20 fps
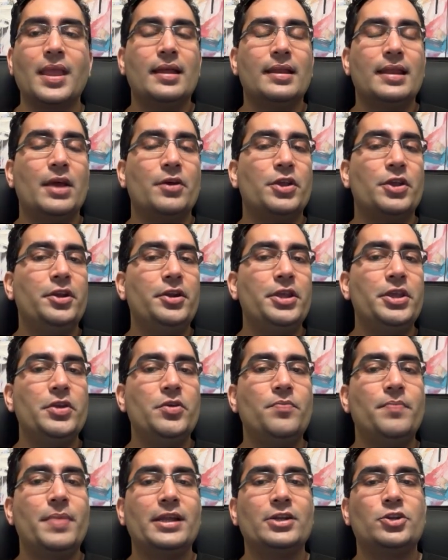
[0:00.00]
Now here
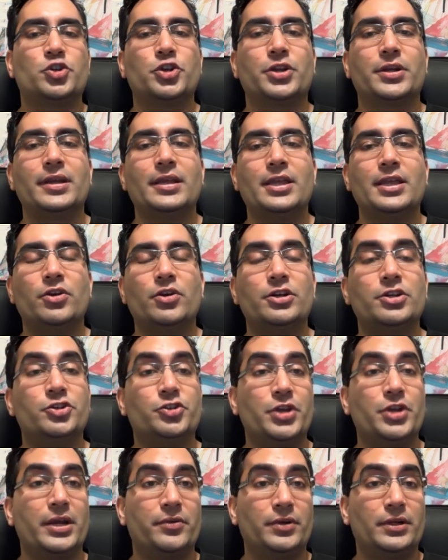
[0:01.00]
you mention your
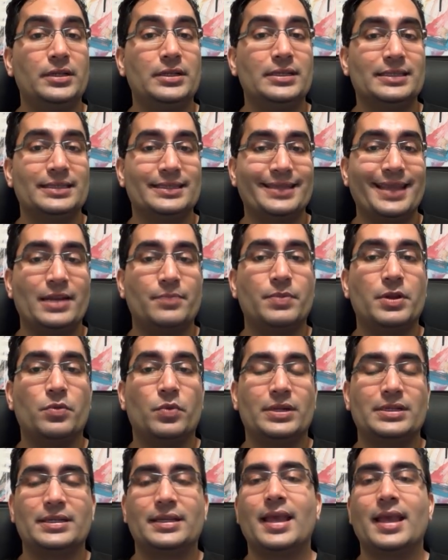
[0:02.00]
general statement
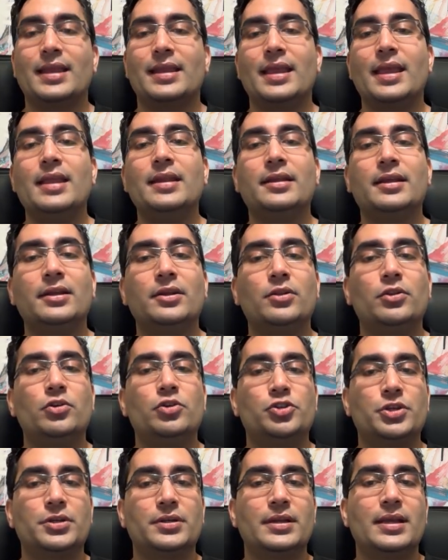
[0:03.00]
once again. In
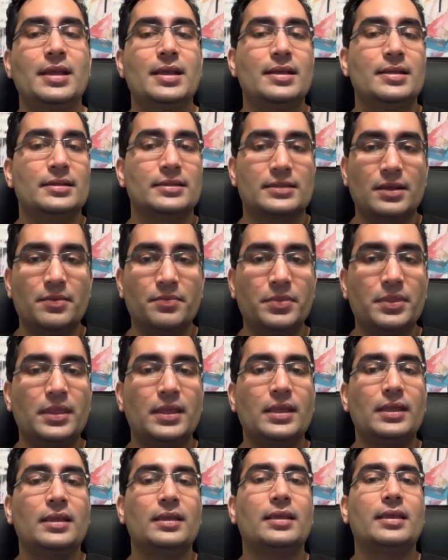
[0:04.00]
conclusion,
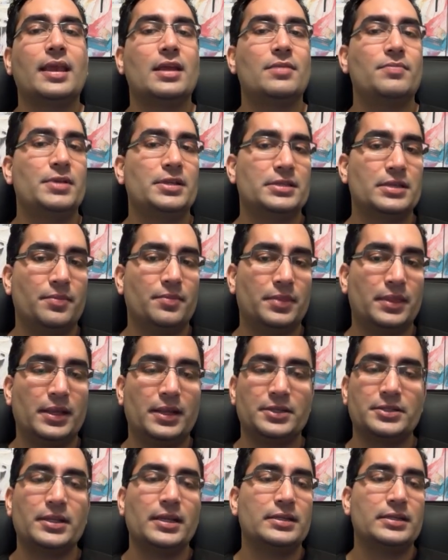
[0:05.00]
something can be
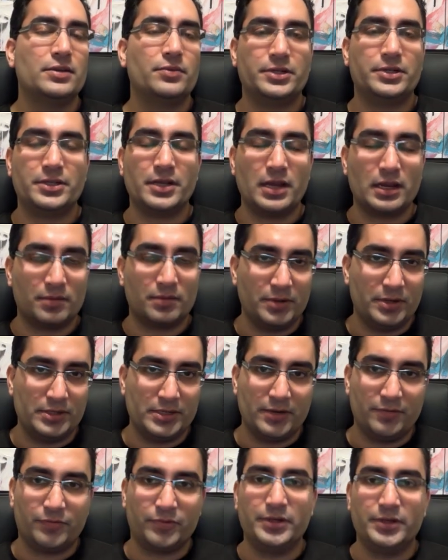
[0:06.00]
something. So let's say we're talking about
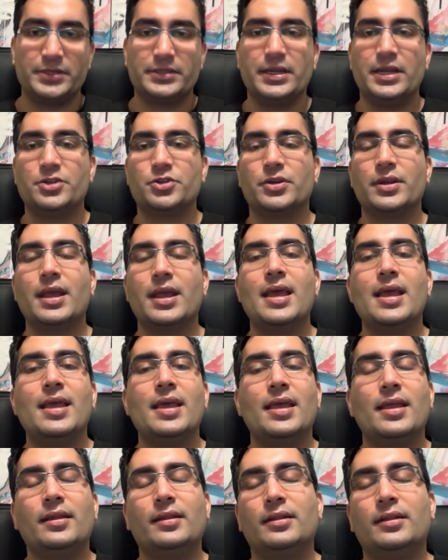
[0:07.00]
deforestation.
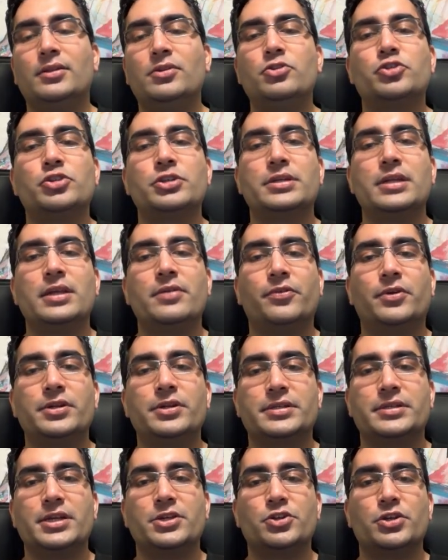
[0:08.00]
In conclusion,
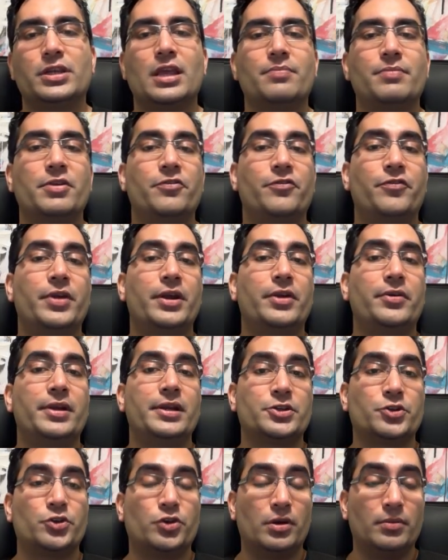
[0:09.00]
deforestation can be very
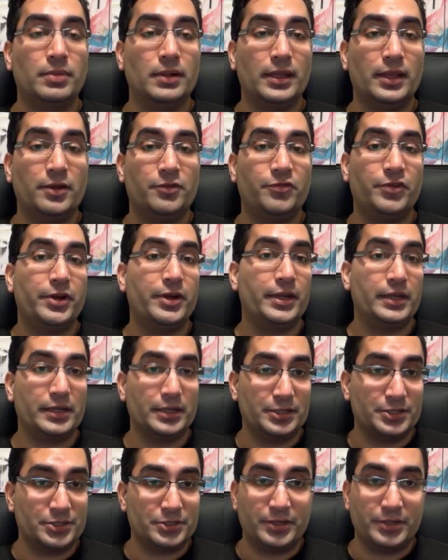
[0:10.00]
troubling, very
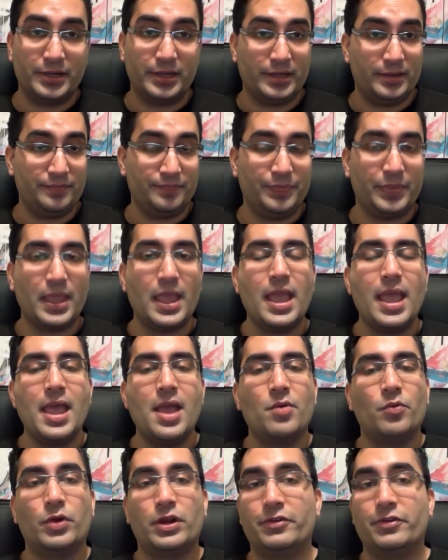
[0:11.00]
concerning,
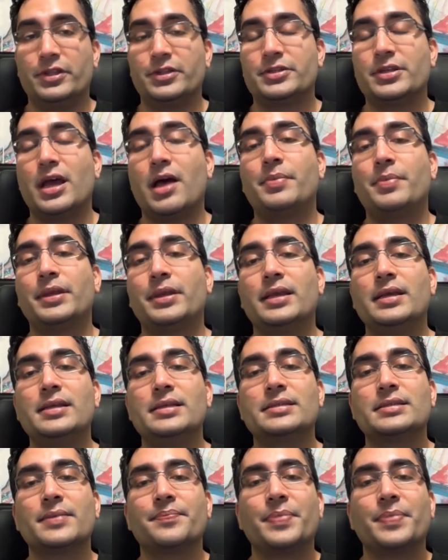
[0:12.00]
whatever the topic
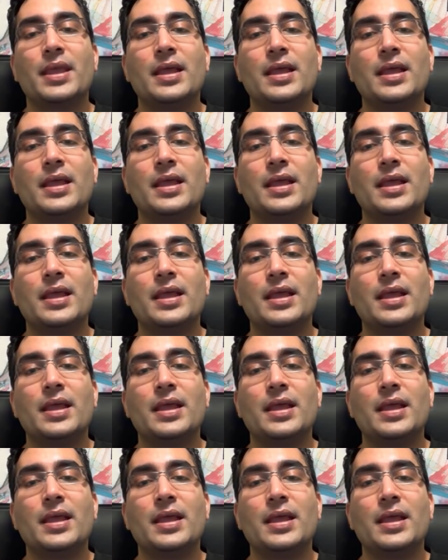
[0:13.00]
is.